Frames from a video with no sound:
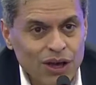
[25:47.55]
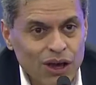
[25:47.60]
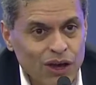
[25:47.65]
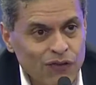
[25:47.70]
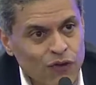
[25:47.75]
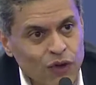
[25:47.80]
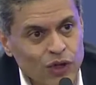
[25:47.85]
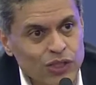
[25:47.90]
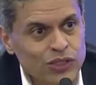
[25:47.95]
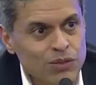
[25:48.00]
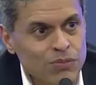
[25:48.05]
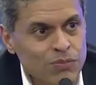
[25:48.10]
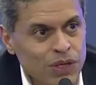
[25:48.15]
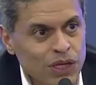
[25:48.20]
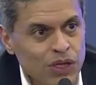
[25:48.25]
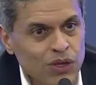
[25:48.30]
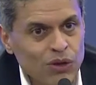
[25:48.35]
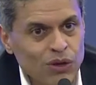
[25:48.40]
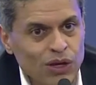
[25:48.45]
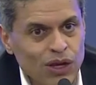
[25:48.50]
Of course, the
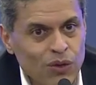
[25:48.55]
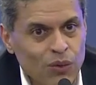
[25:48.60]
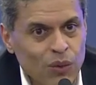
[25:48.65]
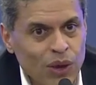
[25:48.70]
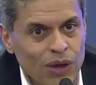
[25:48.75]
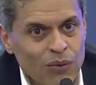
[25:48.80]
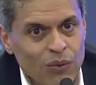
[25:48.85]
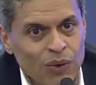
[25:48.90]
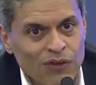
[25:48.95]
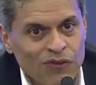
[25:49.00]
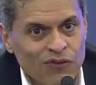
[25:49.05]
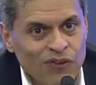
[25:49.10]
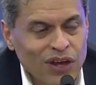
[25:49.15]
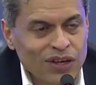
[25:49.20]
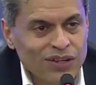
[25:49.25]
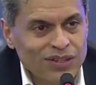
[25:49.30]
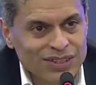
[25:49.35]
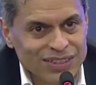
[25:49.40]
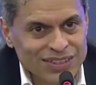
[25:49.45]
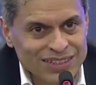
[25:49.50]
peculiar way we
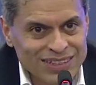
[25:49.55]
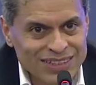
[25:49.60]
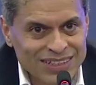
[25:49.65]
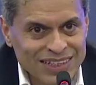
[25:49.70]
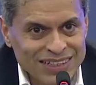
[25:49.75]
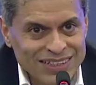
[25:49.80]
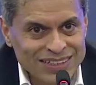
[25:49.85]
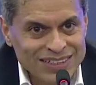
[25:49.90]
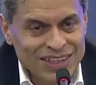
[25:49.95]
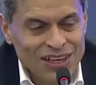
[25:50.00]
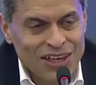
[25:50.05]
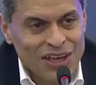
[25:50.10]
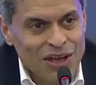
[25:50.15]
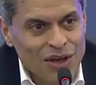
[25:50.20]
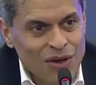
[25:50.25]
fund these things,